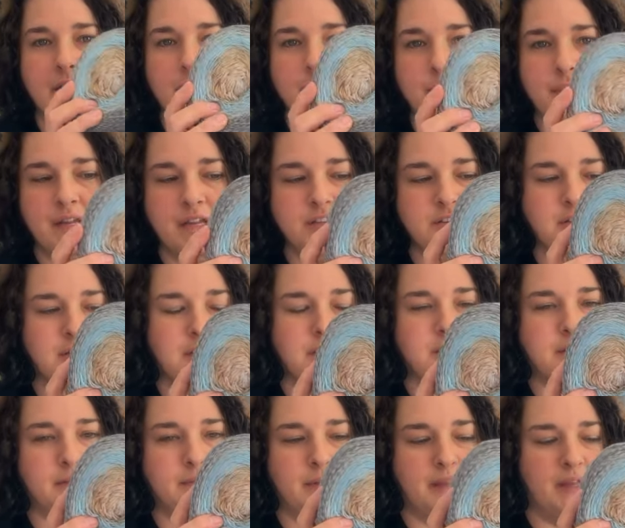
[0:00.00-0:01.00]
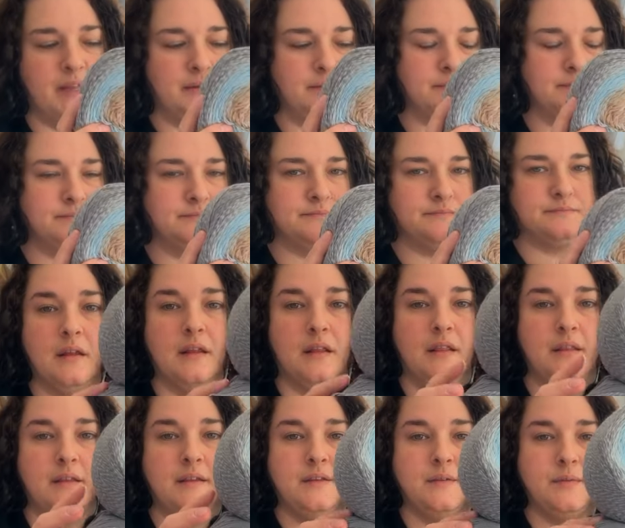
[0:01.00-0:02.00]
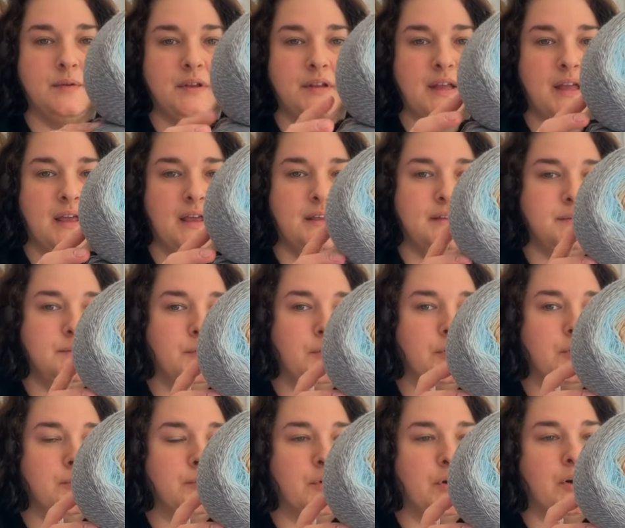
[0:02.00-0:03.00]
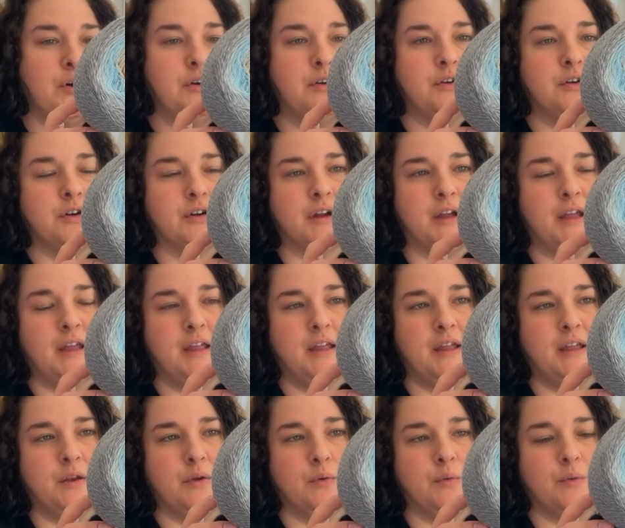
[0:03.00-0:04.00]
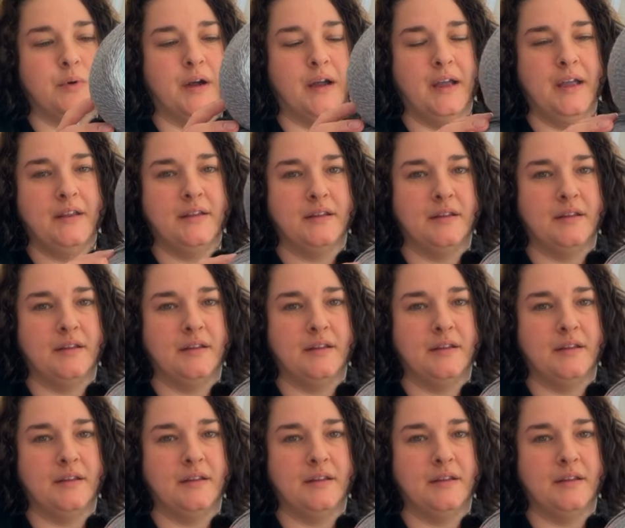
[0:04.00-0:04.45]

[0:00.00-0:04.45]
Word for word: beachy to me. This one has more marl gray and white,